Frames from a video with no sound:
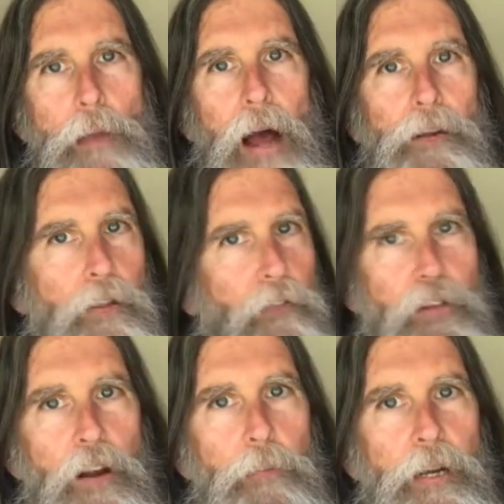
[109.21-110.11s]
back to the
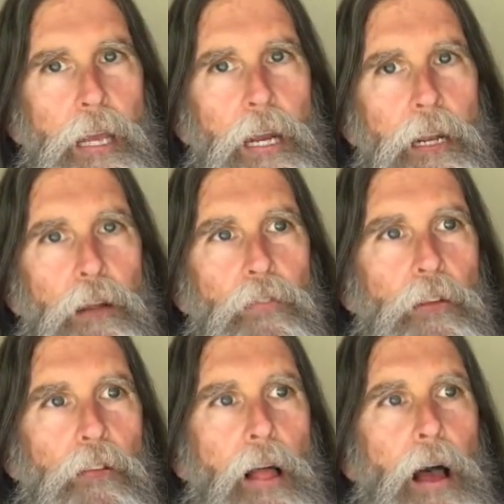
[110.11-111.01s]
very beginning of
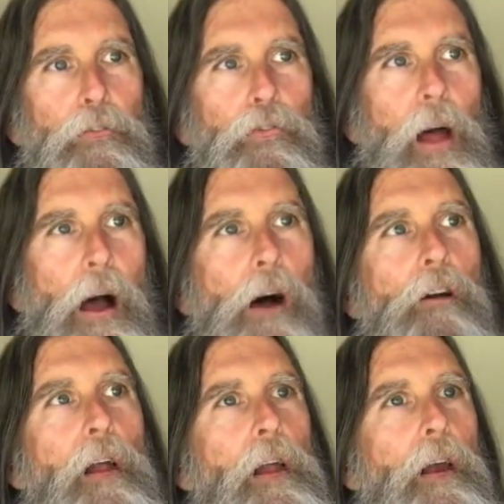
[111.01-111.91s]
this lifestyle.